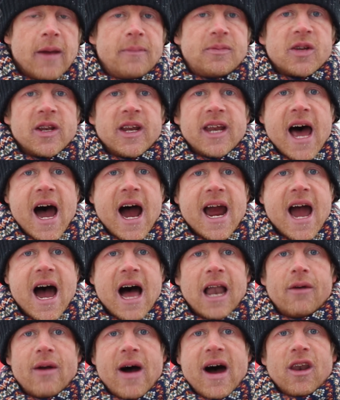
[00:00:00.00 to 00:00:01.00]
Gibson and
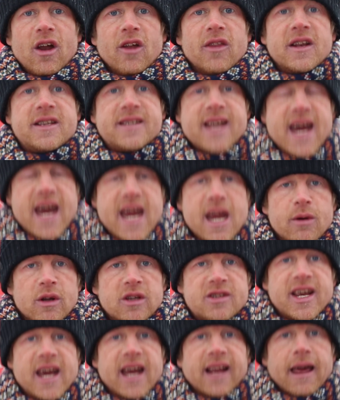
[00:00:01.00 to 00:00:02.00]
Ayala aren't on the day, he
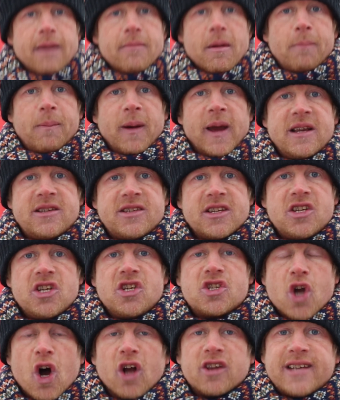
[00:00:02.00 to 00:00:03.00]
will take them to pieces.
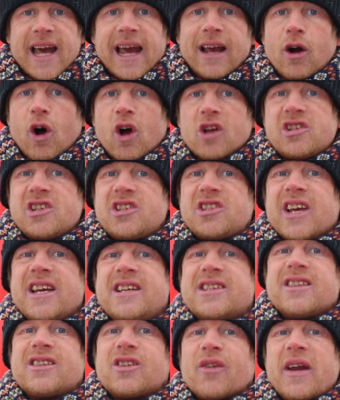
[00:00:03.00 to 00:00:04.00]
He scored 10 goals this
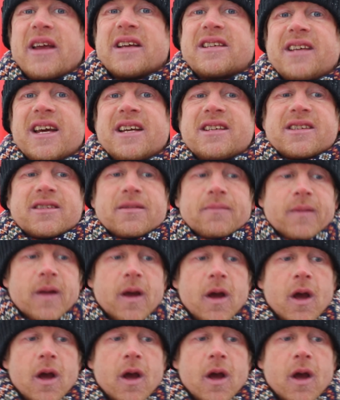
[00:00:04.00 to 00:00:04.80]
season, 3 assists.